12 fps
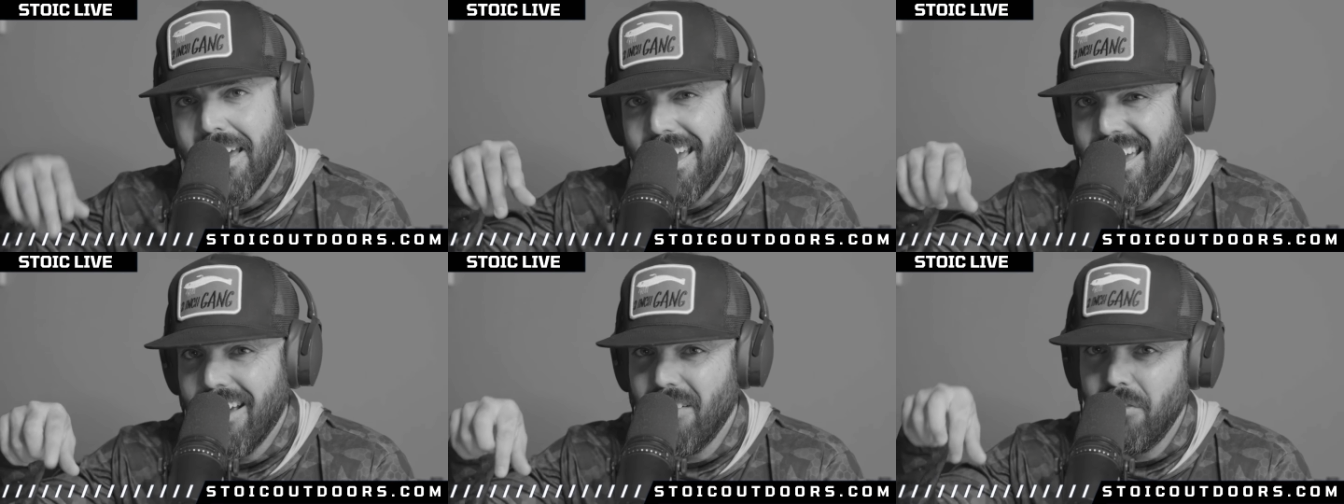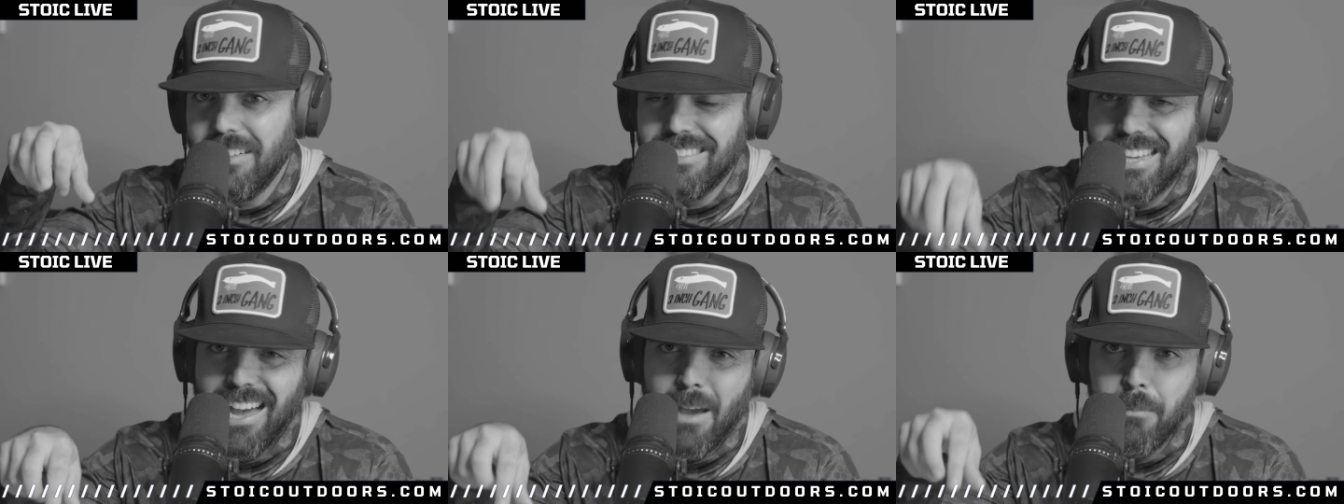every
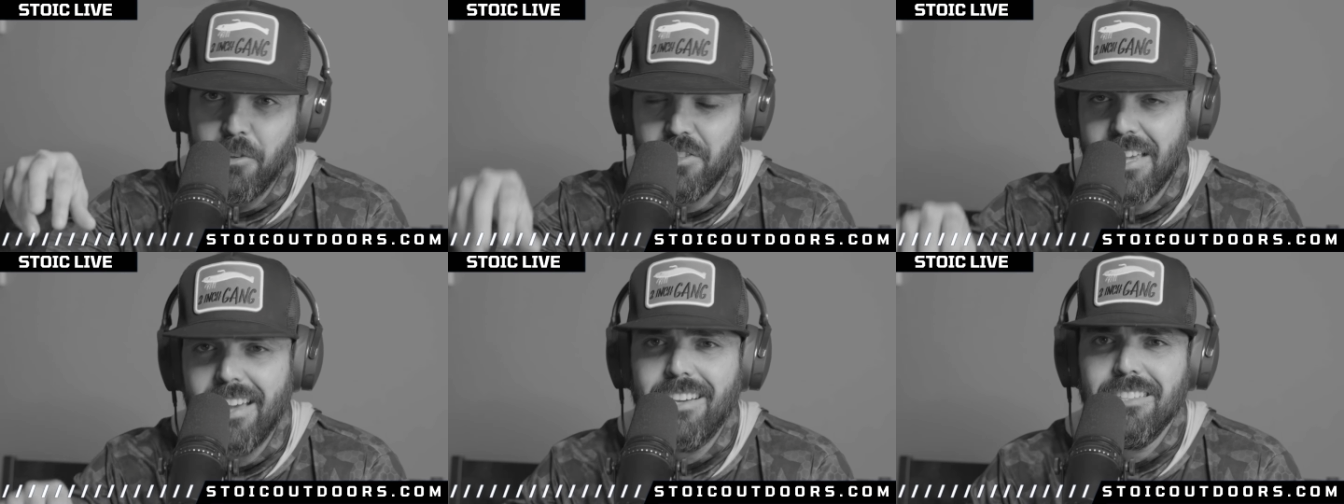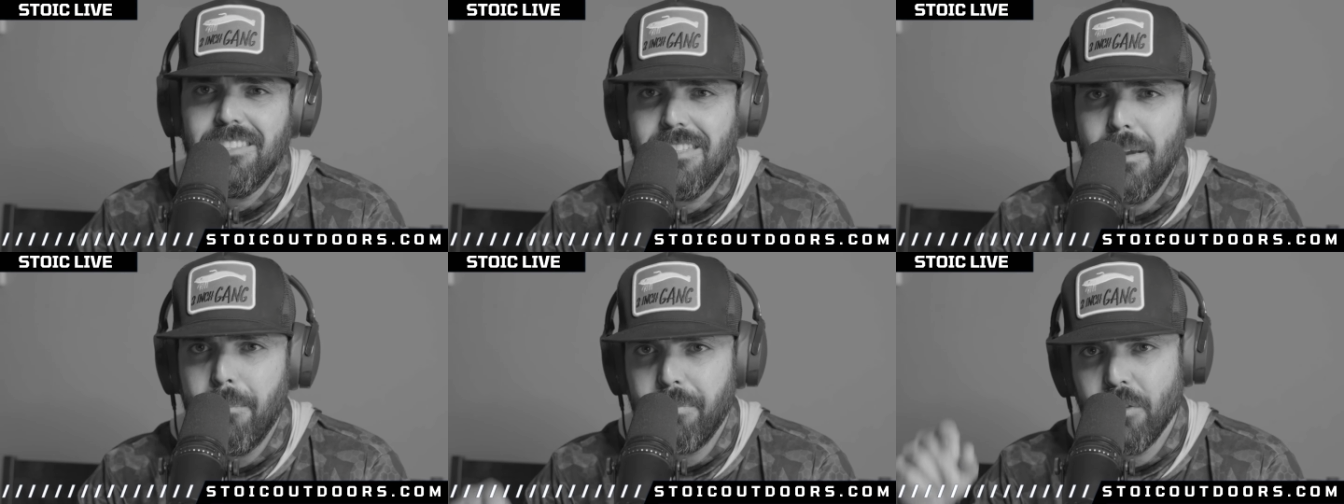time you take a
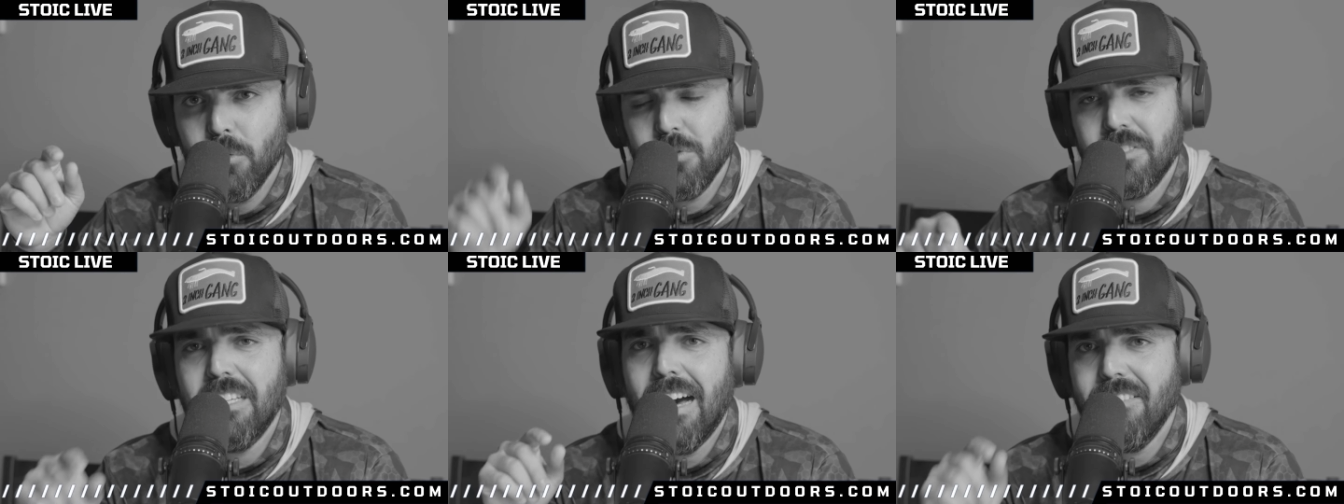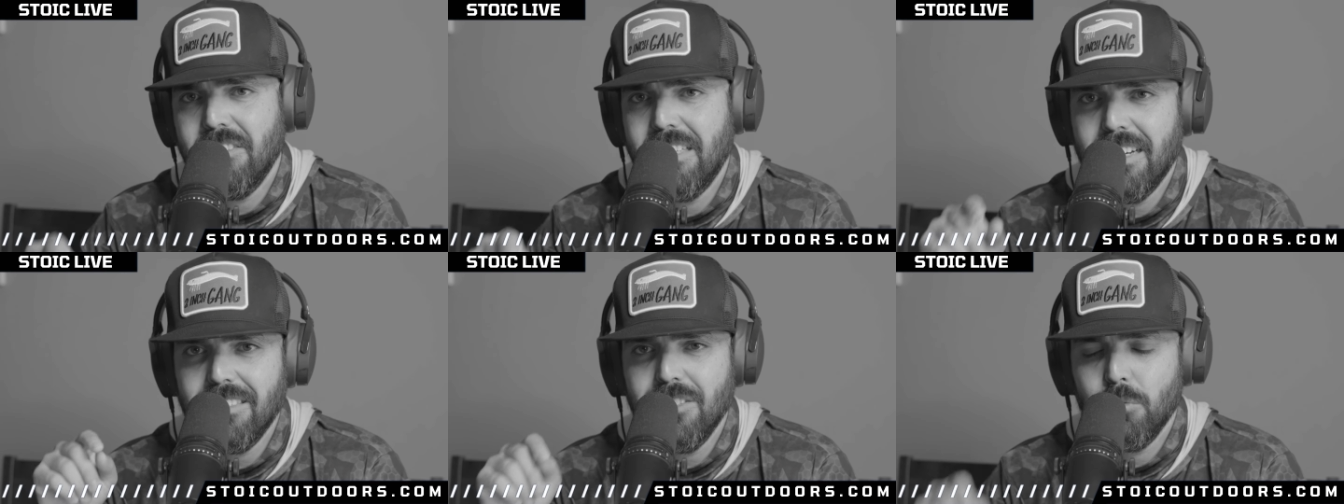step those south texas